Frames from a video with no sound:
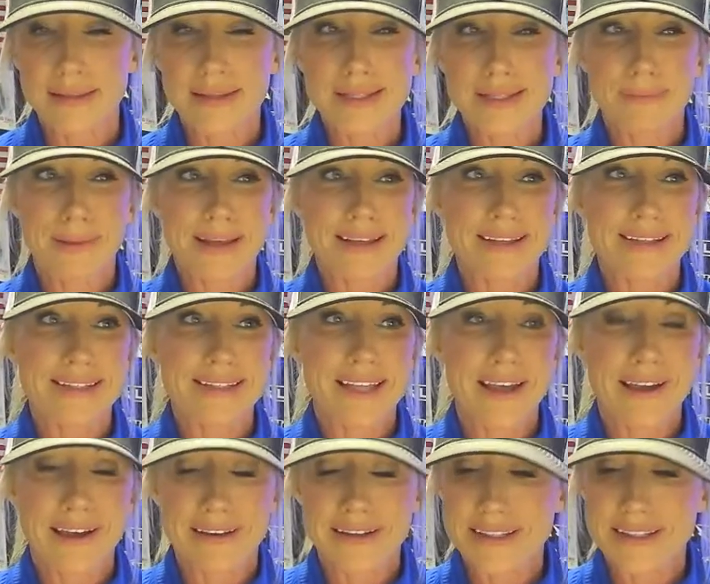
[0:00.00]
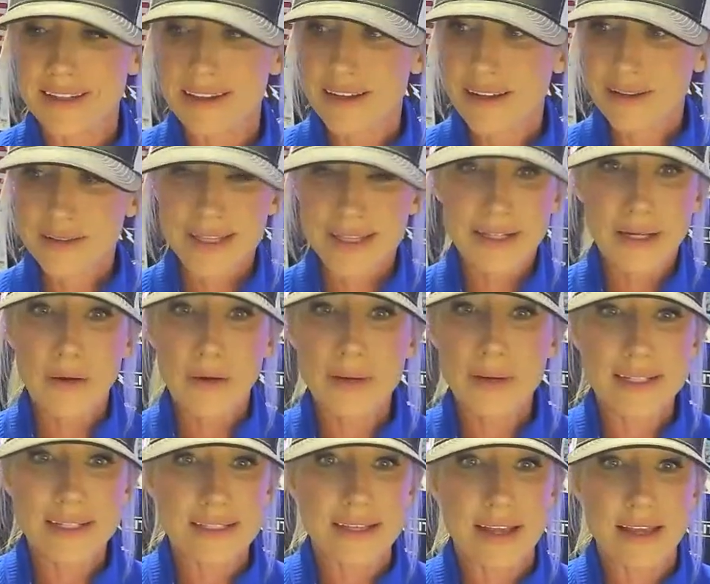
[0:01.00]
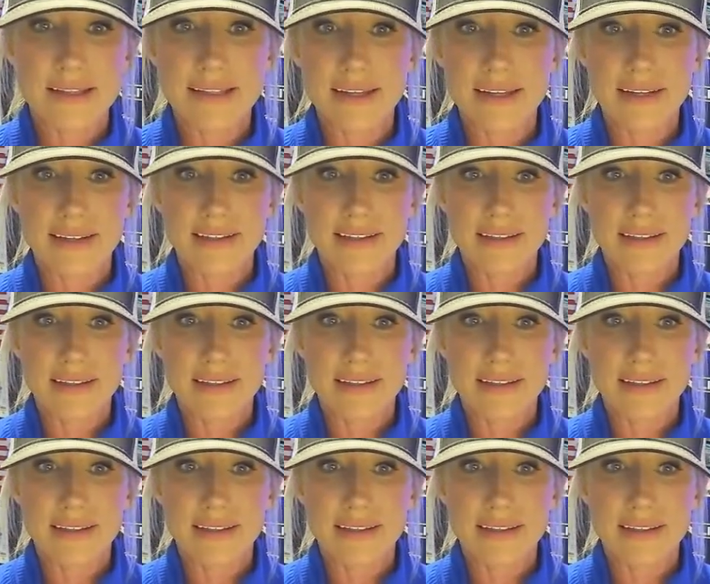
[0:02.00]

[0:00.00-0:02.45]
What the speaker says: this place sucks. It's like, no, it doesn't.